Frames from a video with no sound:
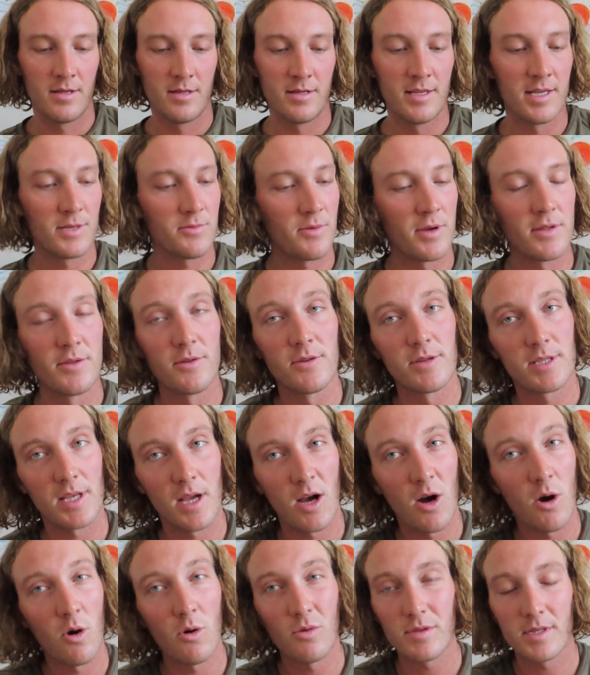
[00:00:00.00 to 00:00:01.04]
This one looks
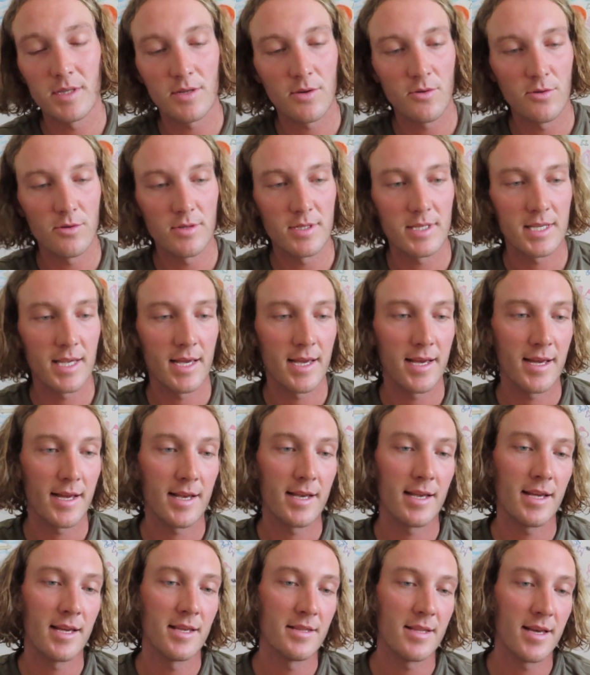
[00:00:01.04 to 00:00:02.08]
old school as
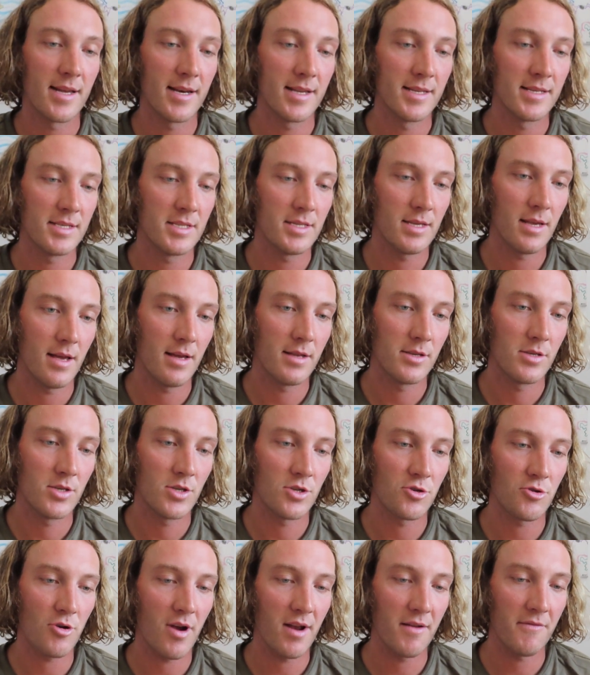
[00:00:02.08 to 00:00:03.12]
heck, and that is
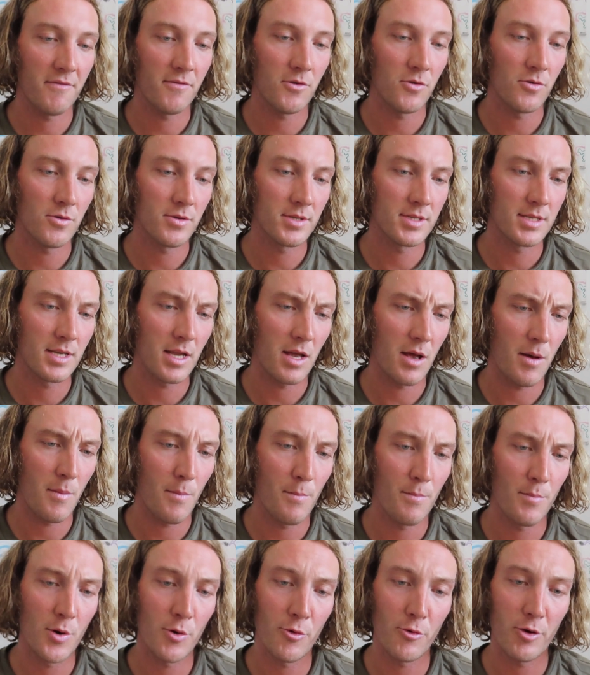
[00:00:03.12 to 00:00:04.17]
Strike Force
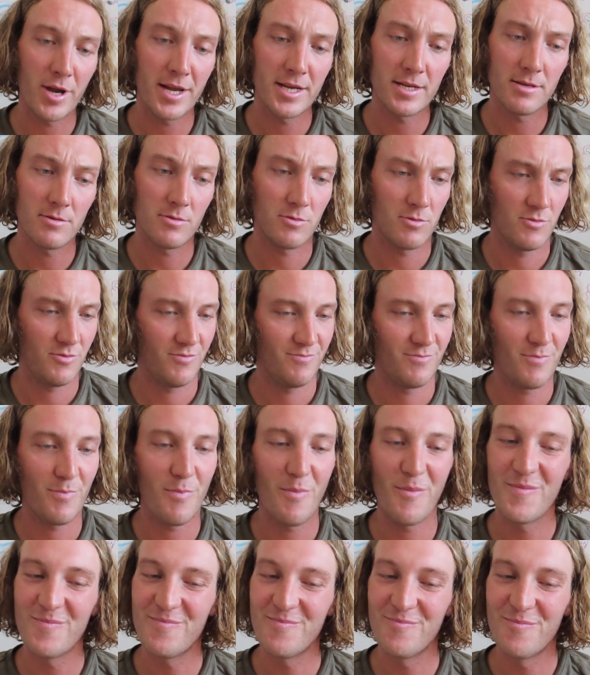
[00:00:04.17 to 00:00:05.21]
Marie
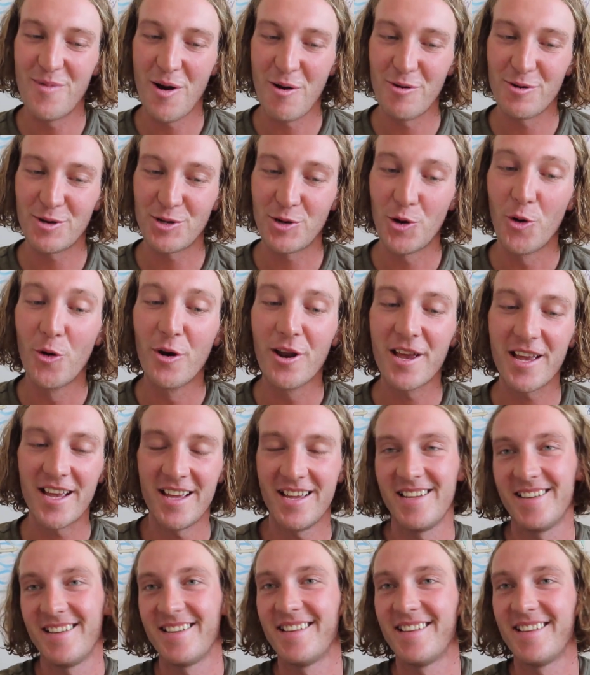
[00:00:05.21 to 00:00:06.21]
Baraturi,